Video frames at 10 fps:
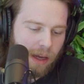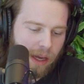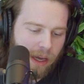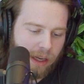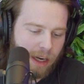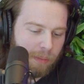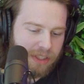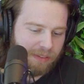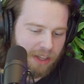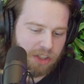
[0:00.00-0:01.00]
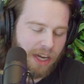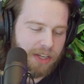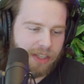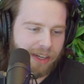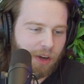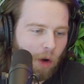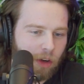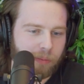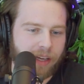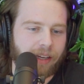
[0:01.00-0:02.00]
And a couple months after that, Jason had
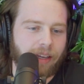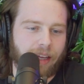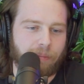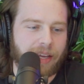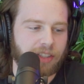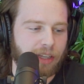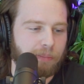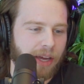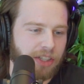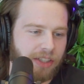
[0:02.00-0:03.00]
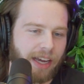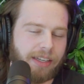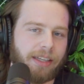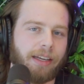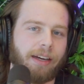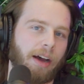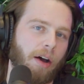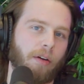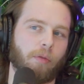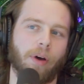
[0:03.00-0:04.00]
called me and basically pitched the idea
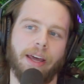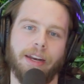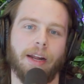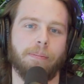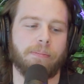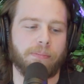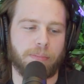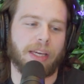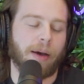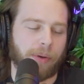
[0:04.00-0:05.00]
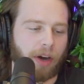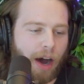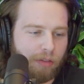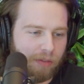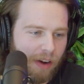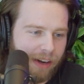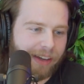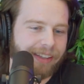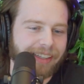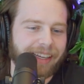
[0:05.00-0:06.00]
of what ended up becoming
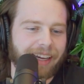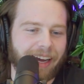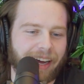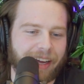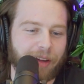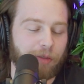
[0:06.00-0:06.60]
Offervana. And